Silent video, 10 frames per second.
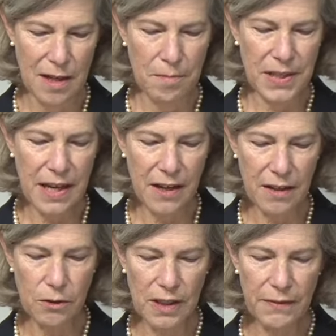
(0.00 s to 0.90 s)

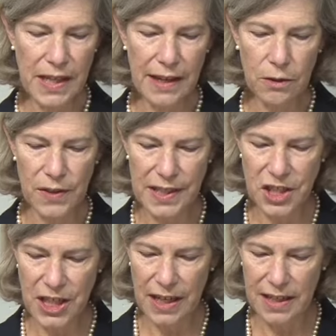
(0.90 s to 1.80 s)
Pierre-Olivier
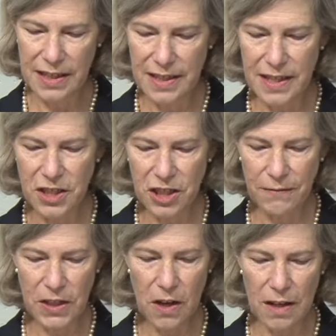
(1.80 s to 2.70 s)
Gourinchas is the
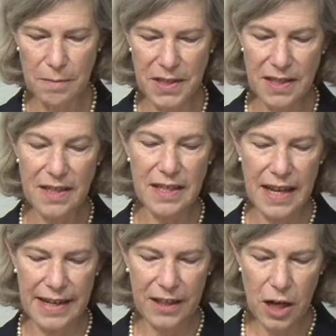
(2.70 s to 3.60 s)
Chief Economist
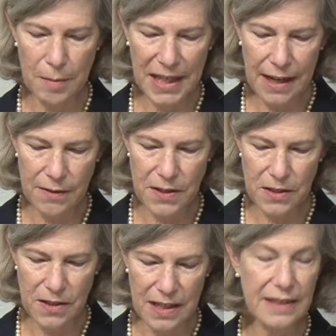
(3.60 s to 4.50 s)
and Economic
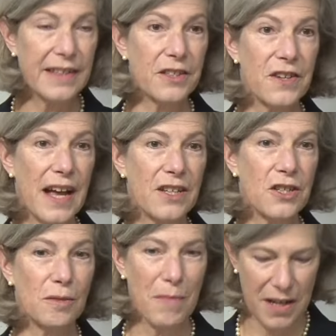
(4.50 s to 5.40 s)
Counselor at the
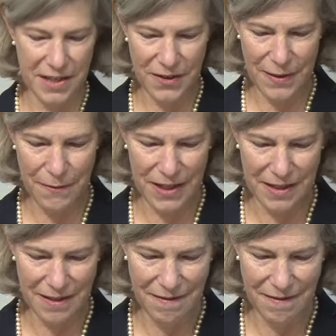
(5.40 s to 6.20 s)
International Monetary Fund.